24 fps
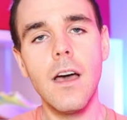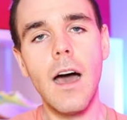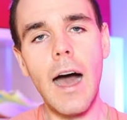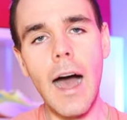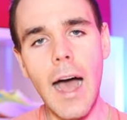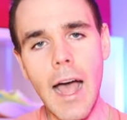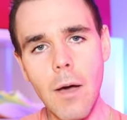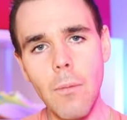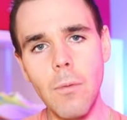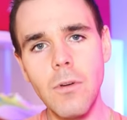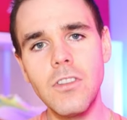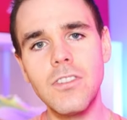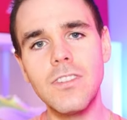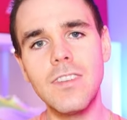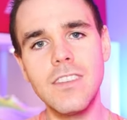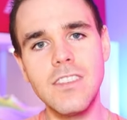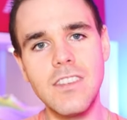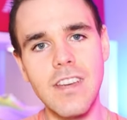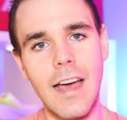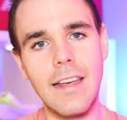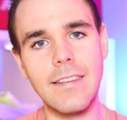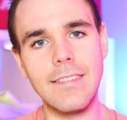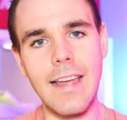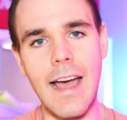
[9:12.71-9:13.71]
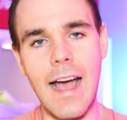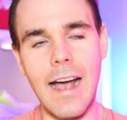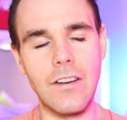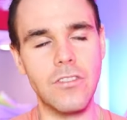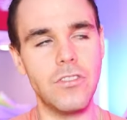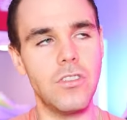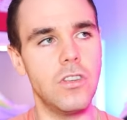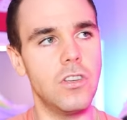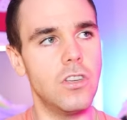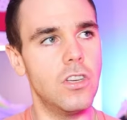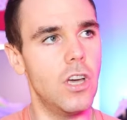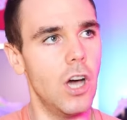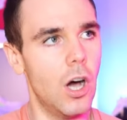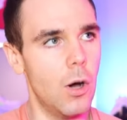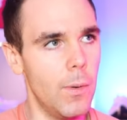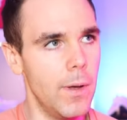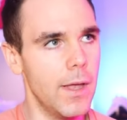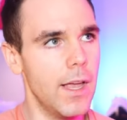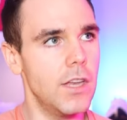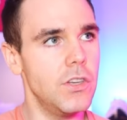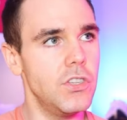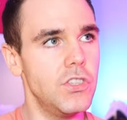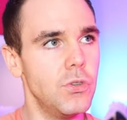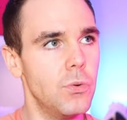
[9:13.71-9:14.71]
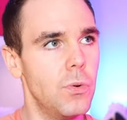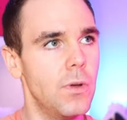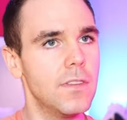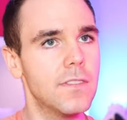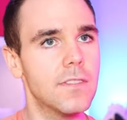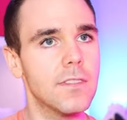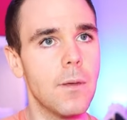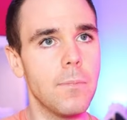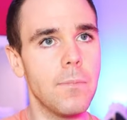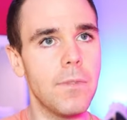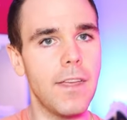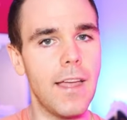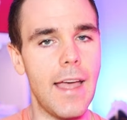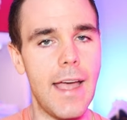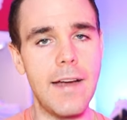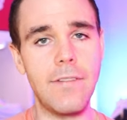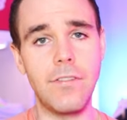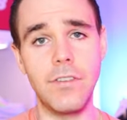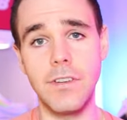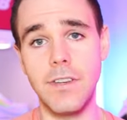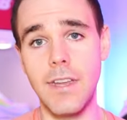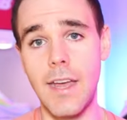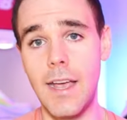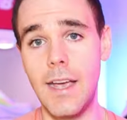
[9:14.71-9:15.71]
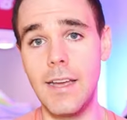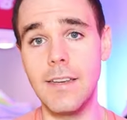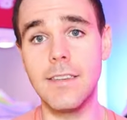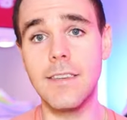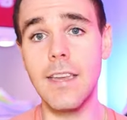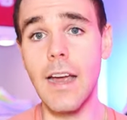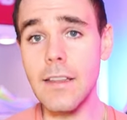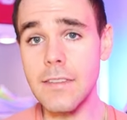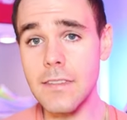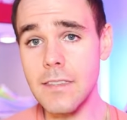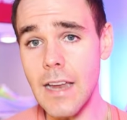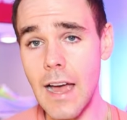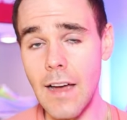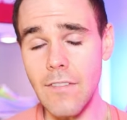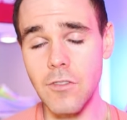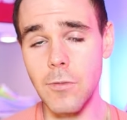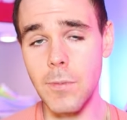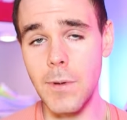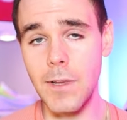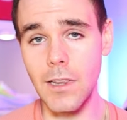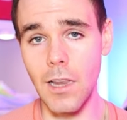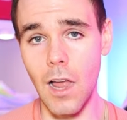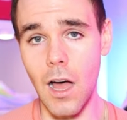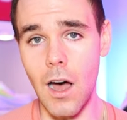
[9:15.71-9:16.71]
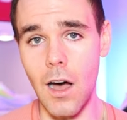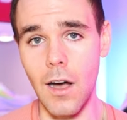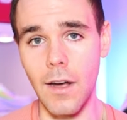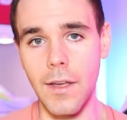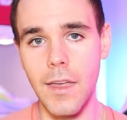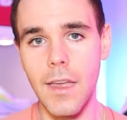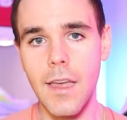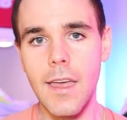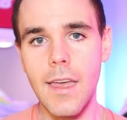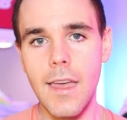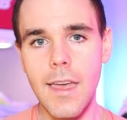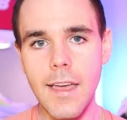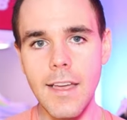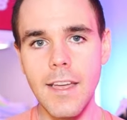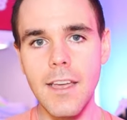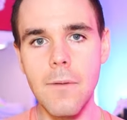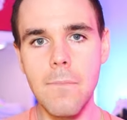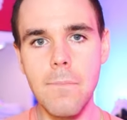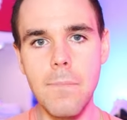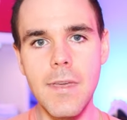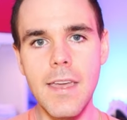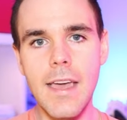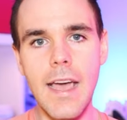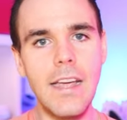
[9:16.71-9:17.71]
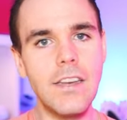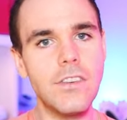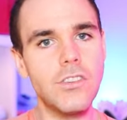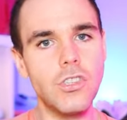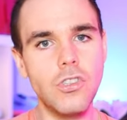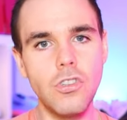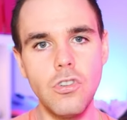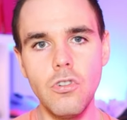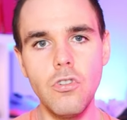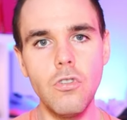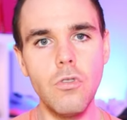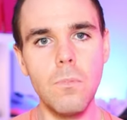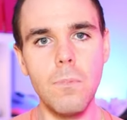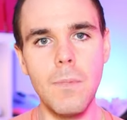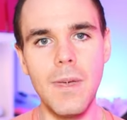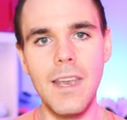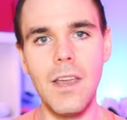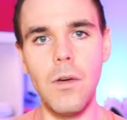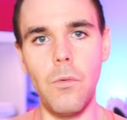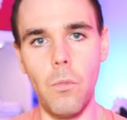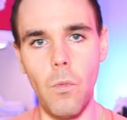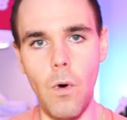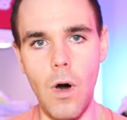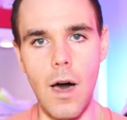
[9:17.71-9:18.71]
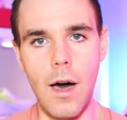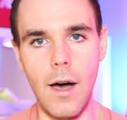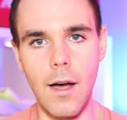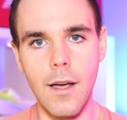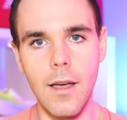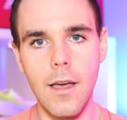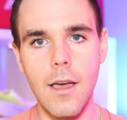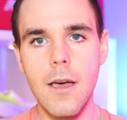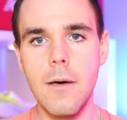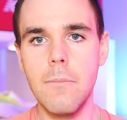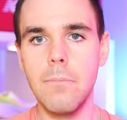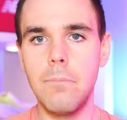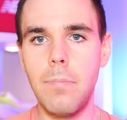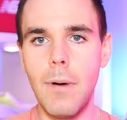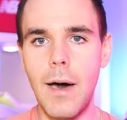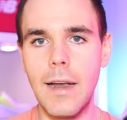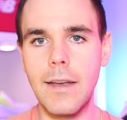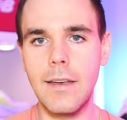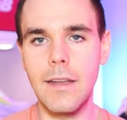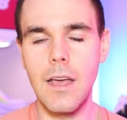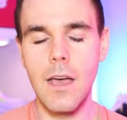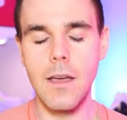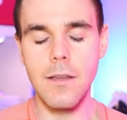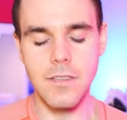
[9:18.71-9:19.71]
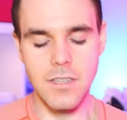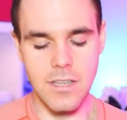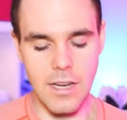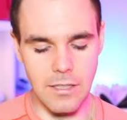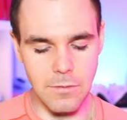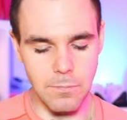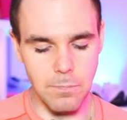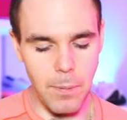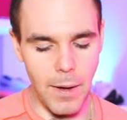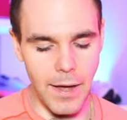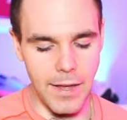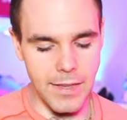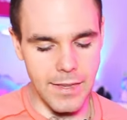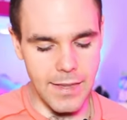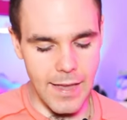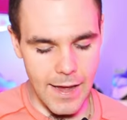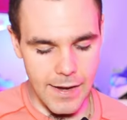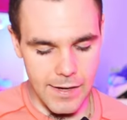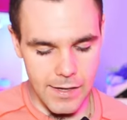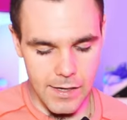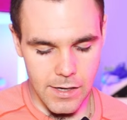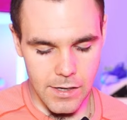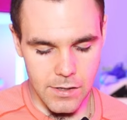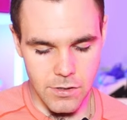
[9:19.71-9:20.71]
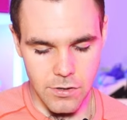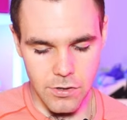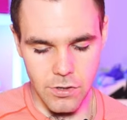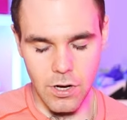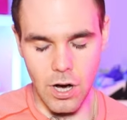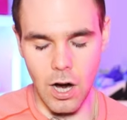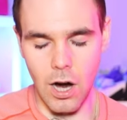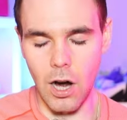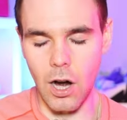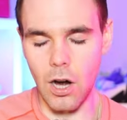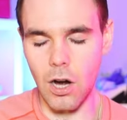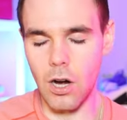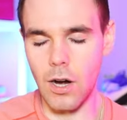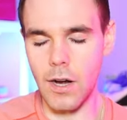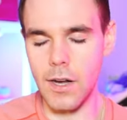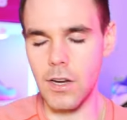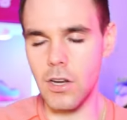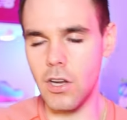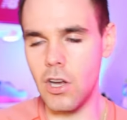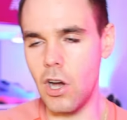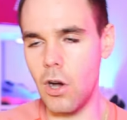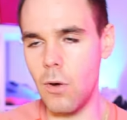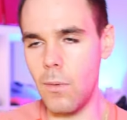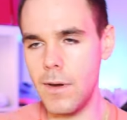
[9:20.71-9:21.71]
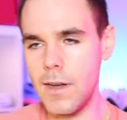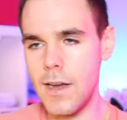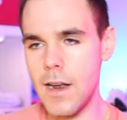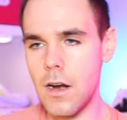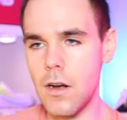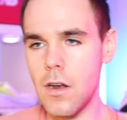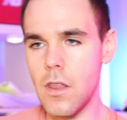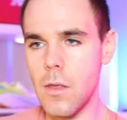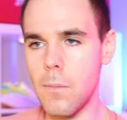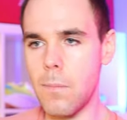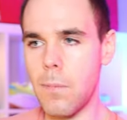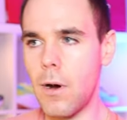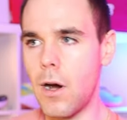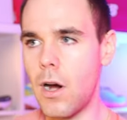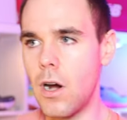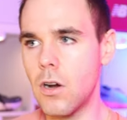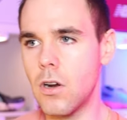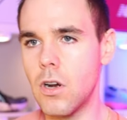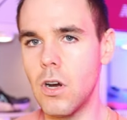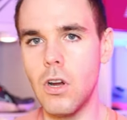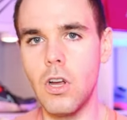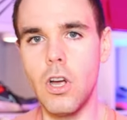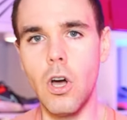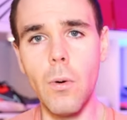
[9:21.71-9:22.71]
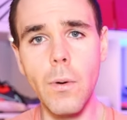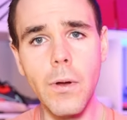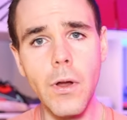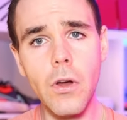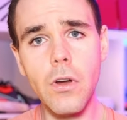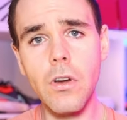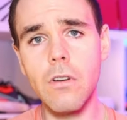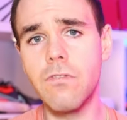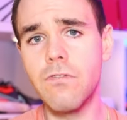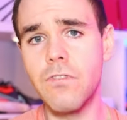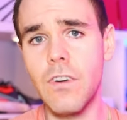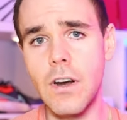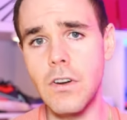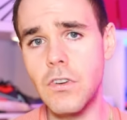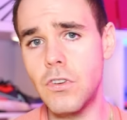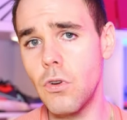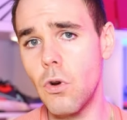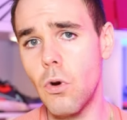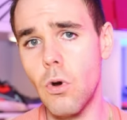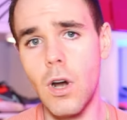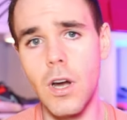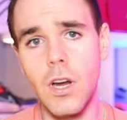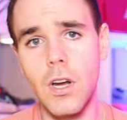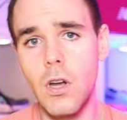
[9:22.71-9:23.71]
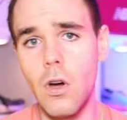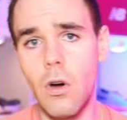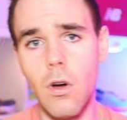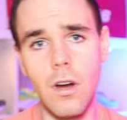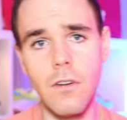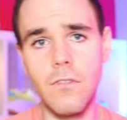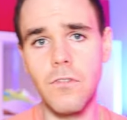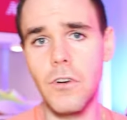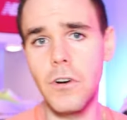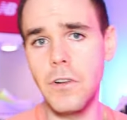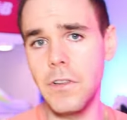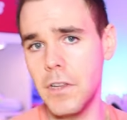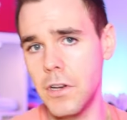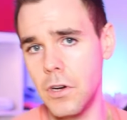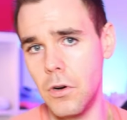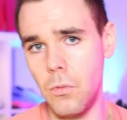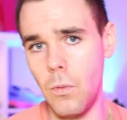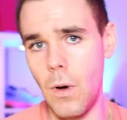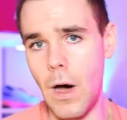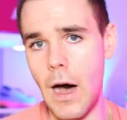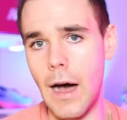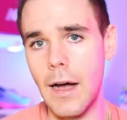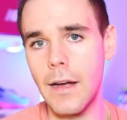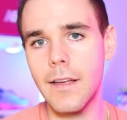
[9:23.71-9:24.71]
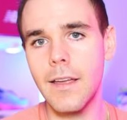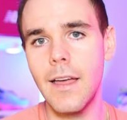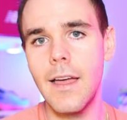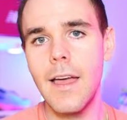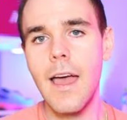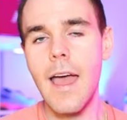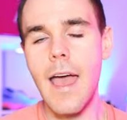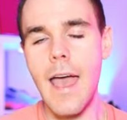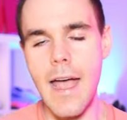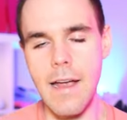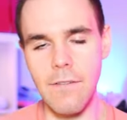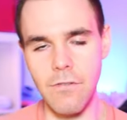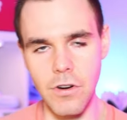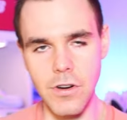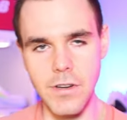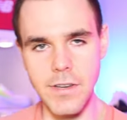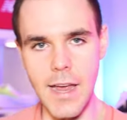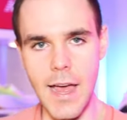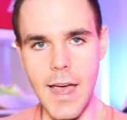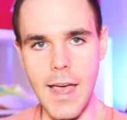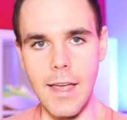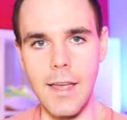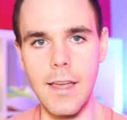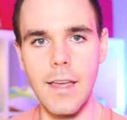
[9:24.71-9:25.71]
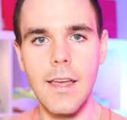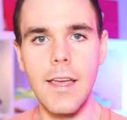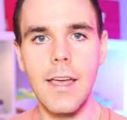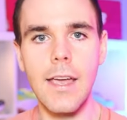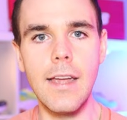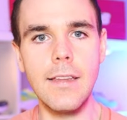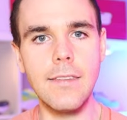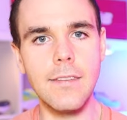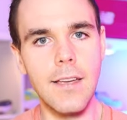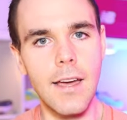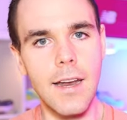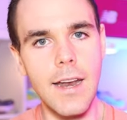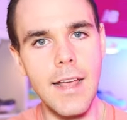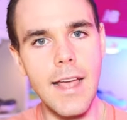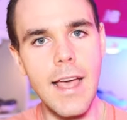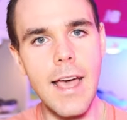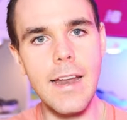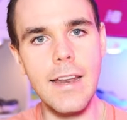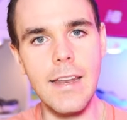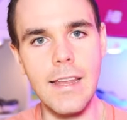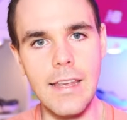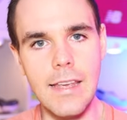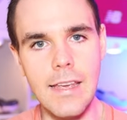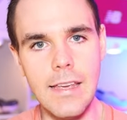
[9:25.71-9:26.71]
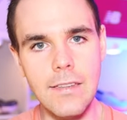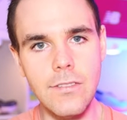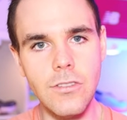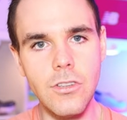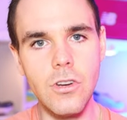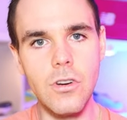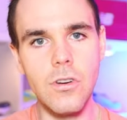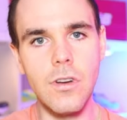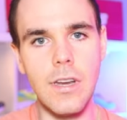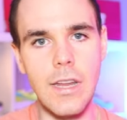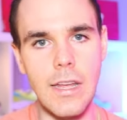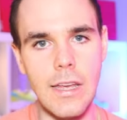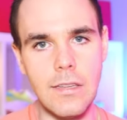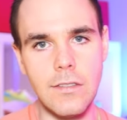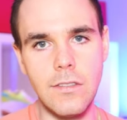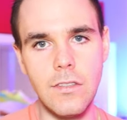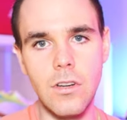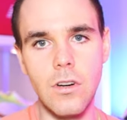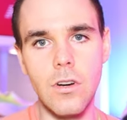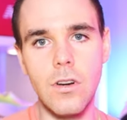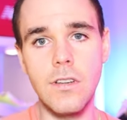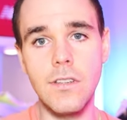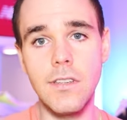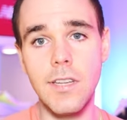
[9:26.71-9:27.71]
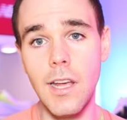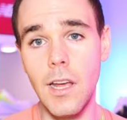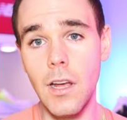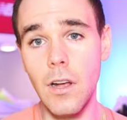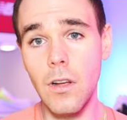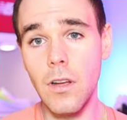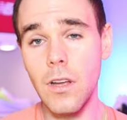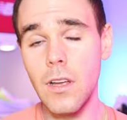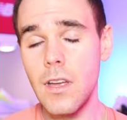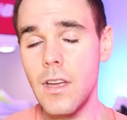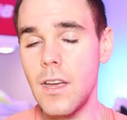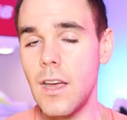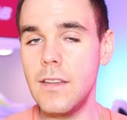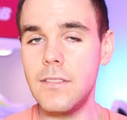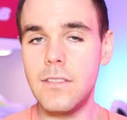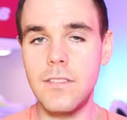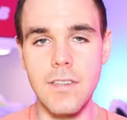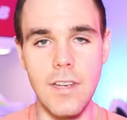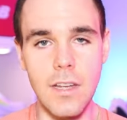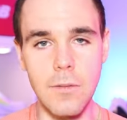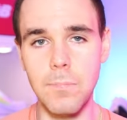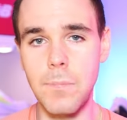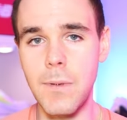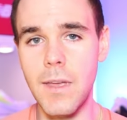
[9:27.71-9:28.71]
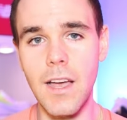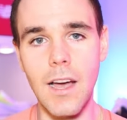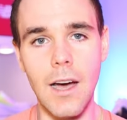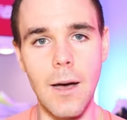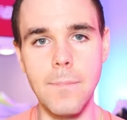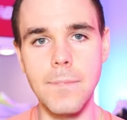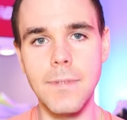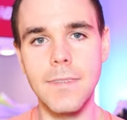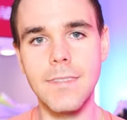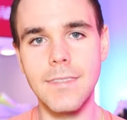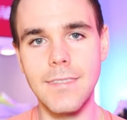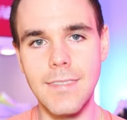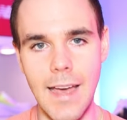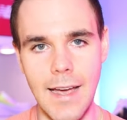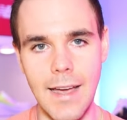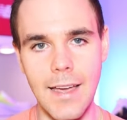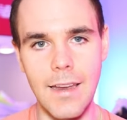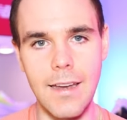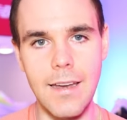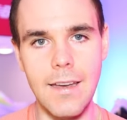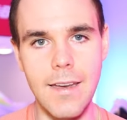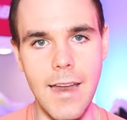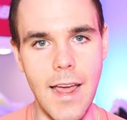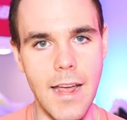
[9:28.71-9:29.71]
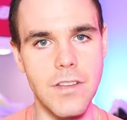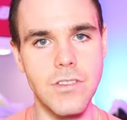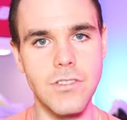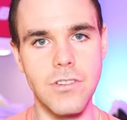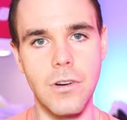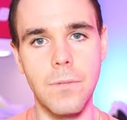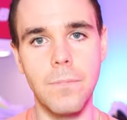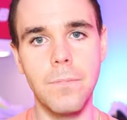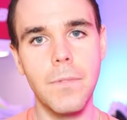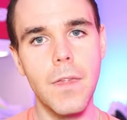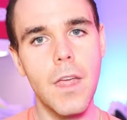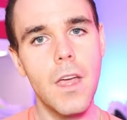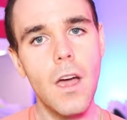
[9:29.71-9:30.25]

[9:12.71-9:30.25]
I would suggest actually going and doing something every day. It doesn't have to be long. It can be a 2-minute walk. But just by getting in your car and going down to the park or going out your front door and going for a little walk every day, it's going to get easier and easier until it's just become second nature.